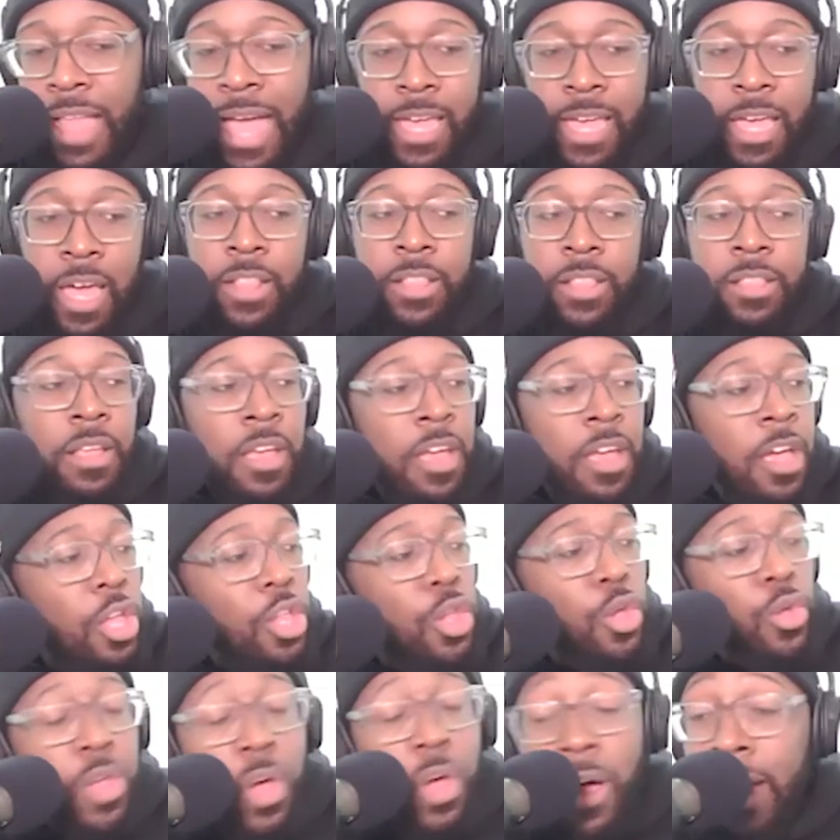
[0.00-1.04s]
like I,
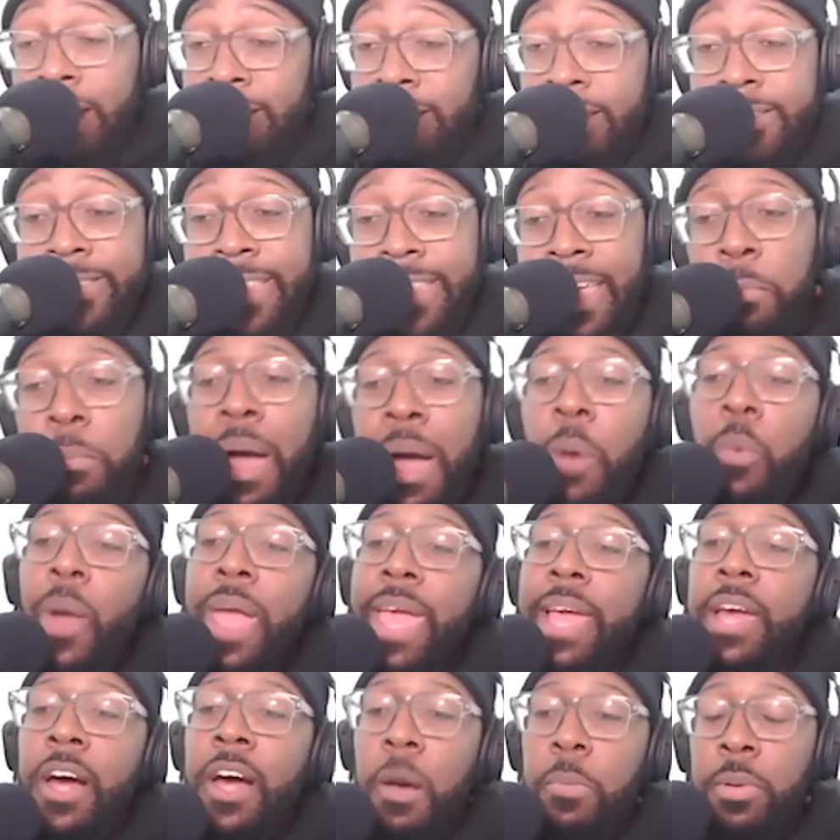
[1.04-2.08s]
you don't understand. My
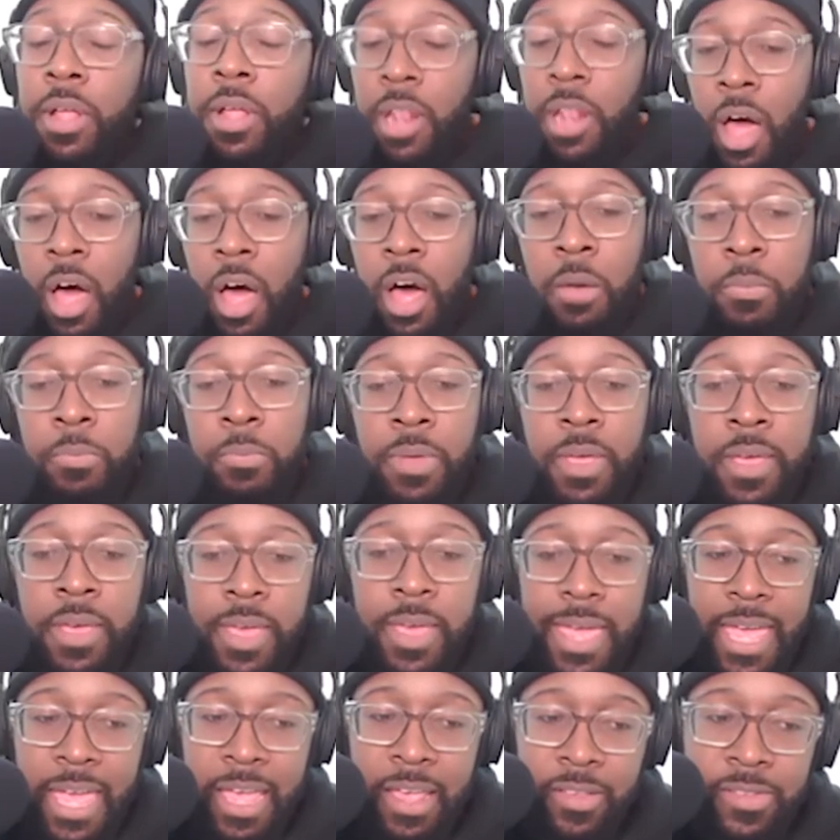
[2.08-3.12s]
wake up alarm
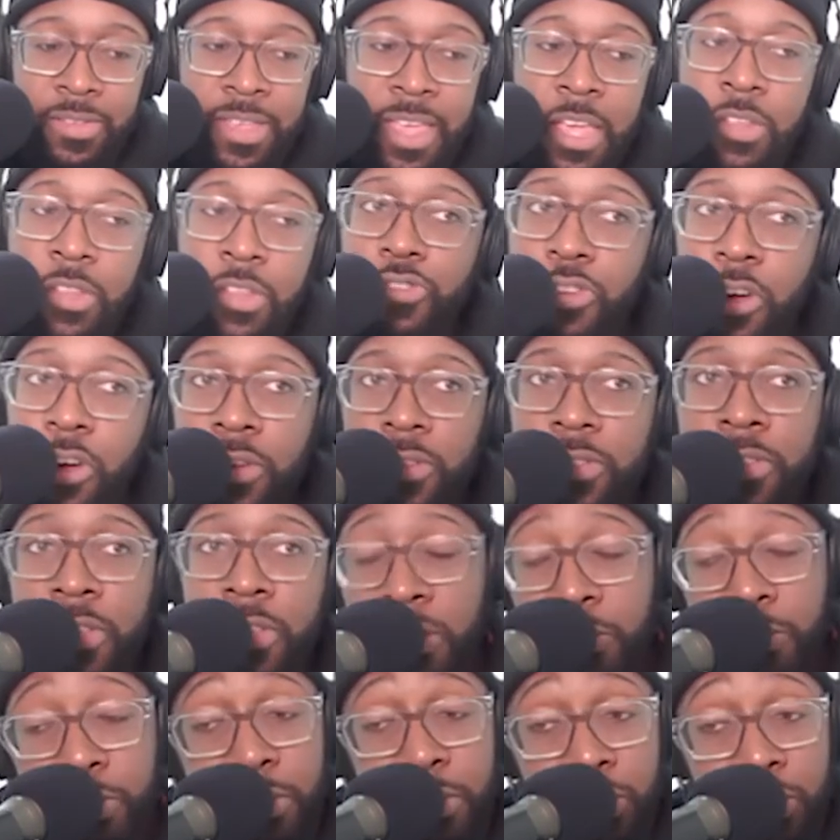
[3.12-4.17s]
is the intro to
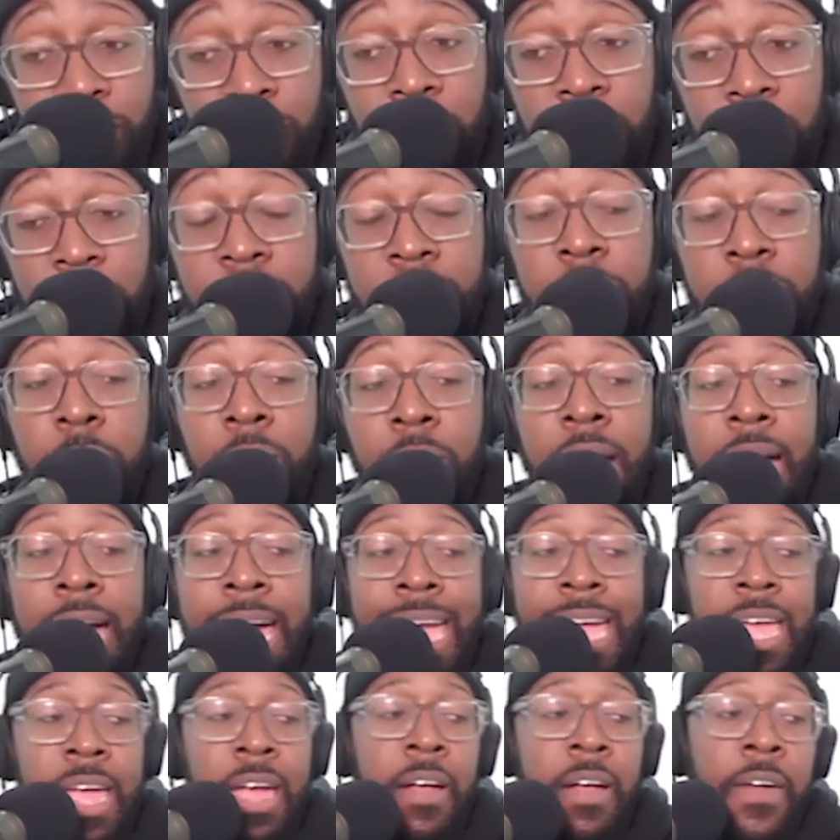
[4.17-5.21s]
the Boondocks.
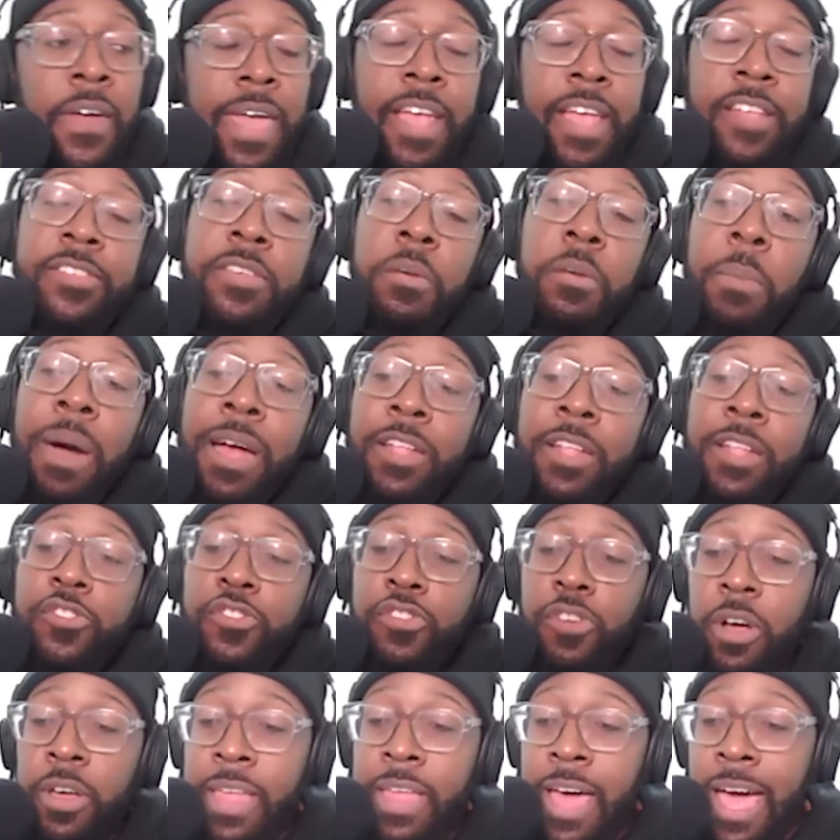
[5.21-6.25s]
My wow. it's a
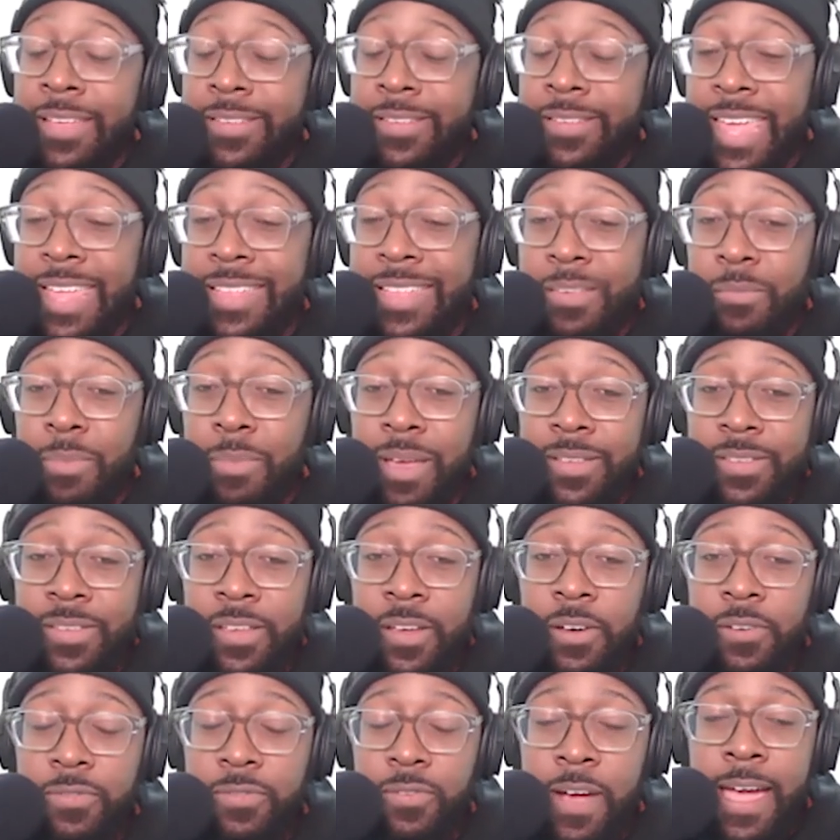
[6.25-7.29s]
mantra that I say to
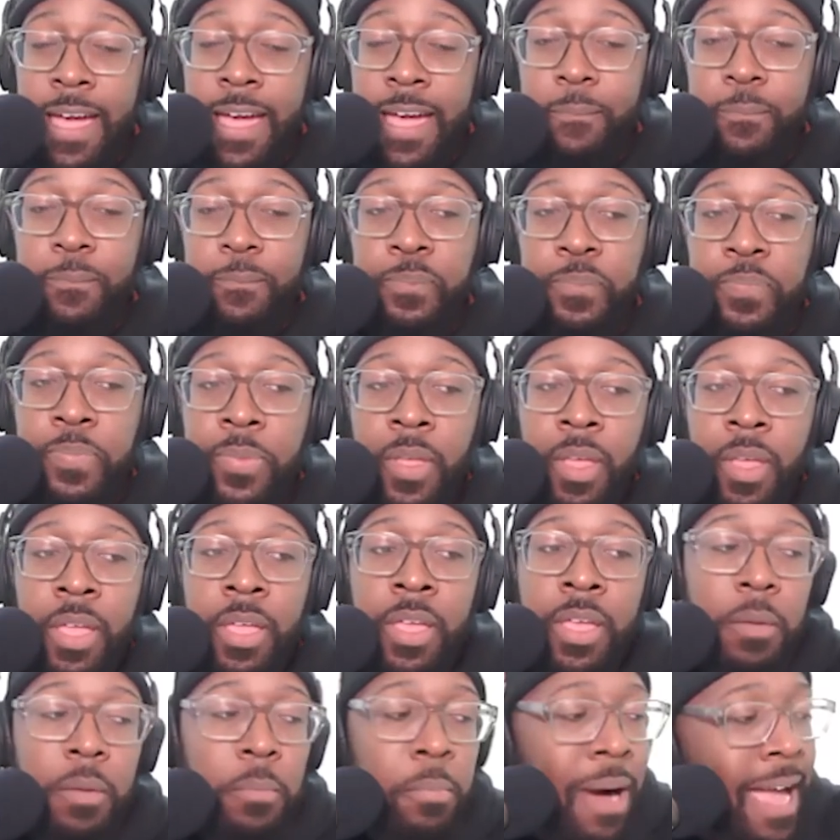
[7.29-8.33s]
myself, right?
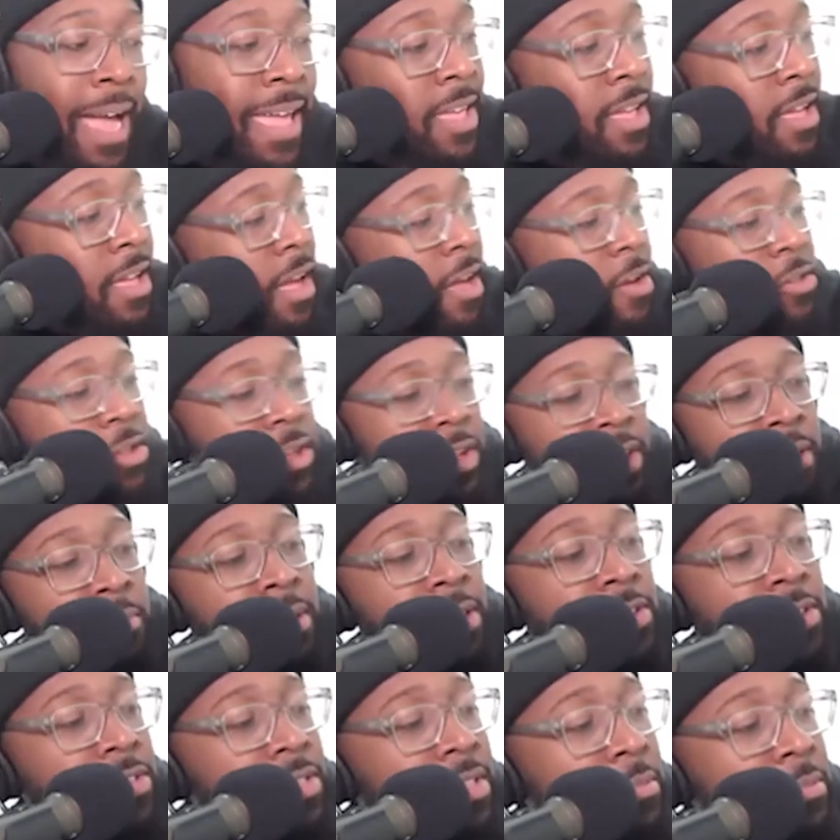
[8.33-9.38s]
My hold on, let
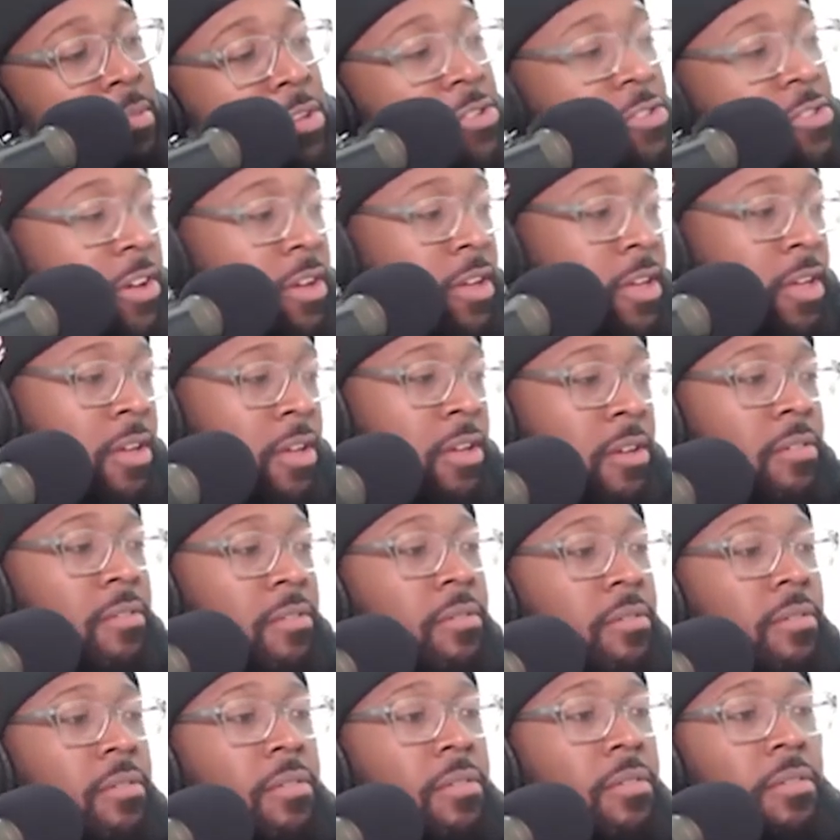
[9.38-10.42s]
me let me show you.
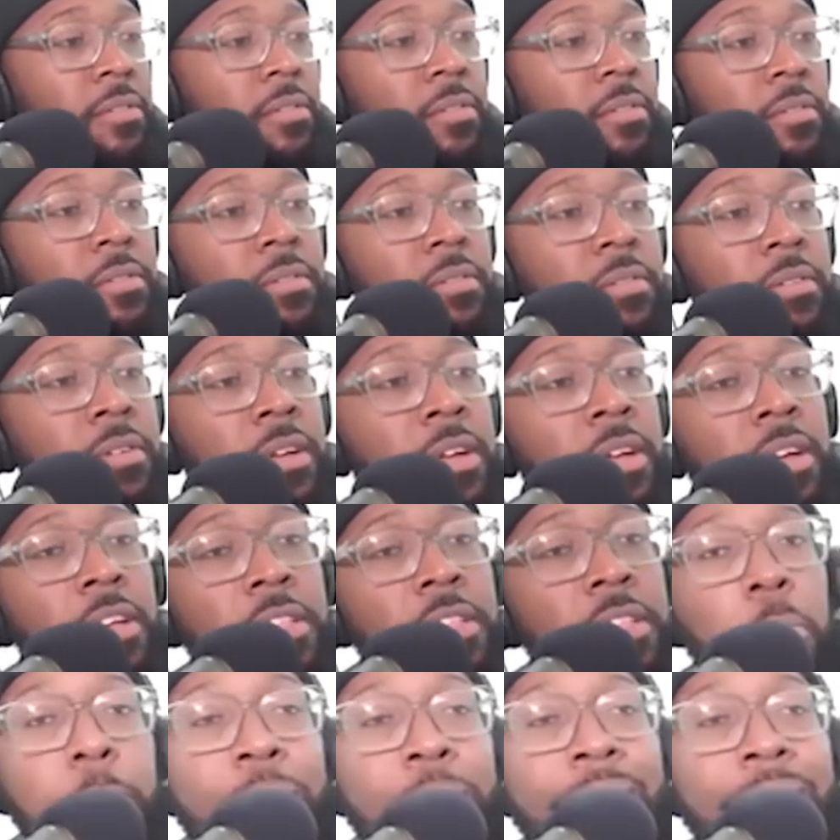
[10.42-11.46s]

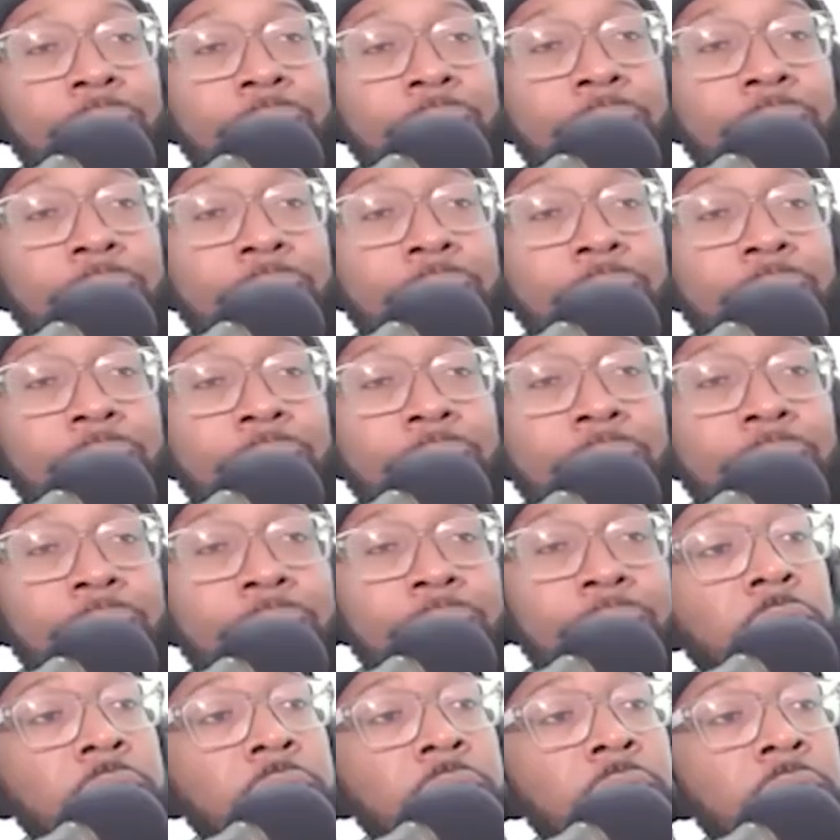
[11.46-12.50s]
The background on
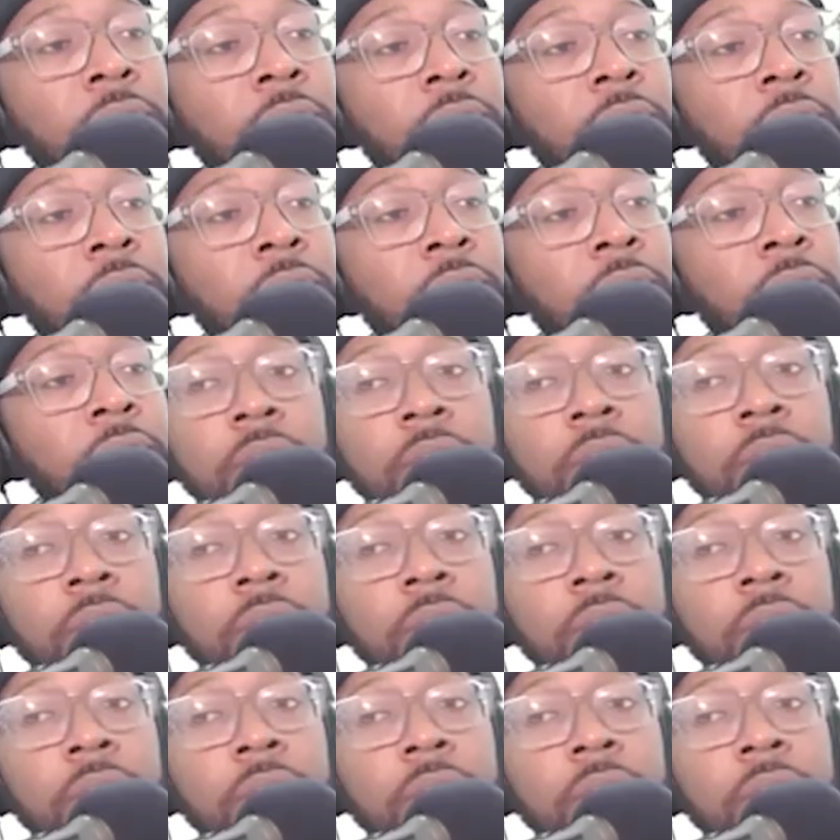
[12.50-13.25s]
my phone